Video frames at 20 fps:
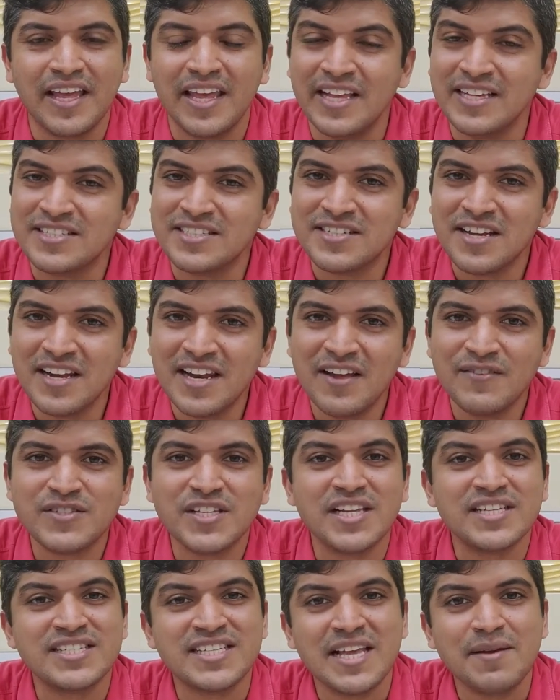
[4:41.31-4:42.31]
He still lives
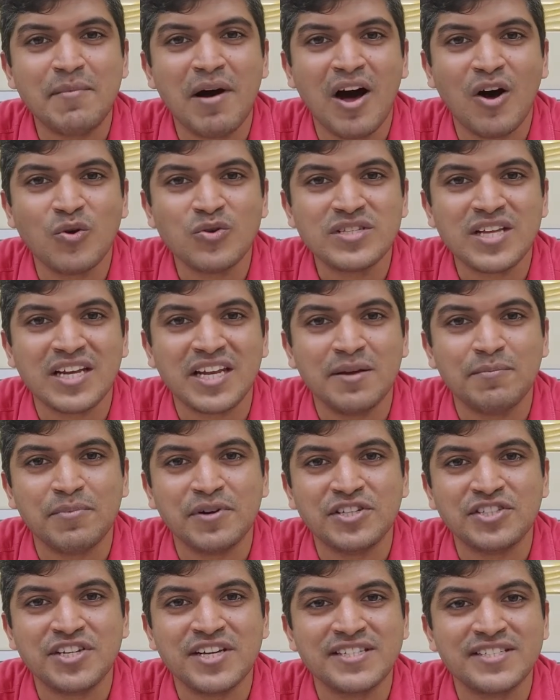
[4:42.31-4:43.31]
in the same house that he
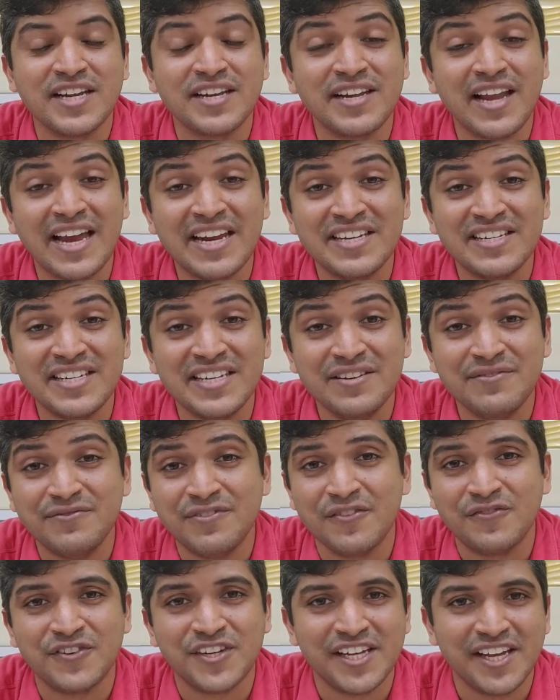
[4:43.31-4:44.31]
purchased in
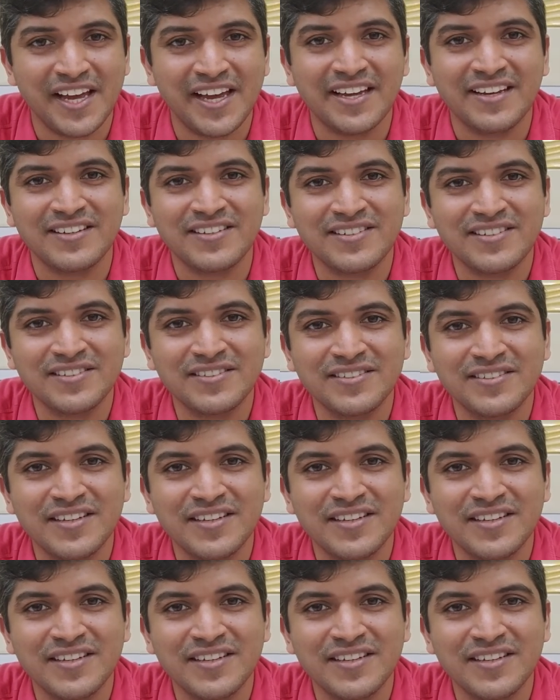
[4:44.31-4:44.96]
1958.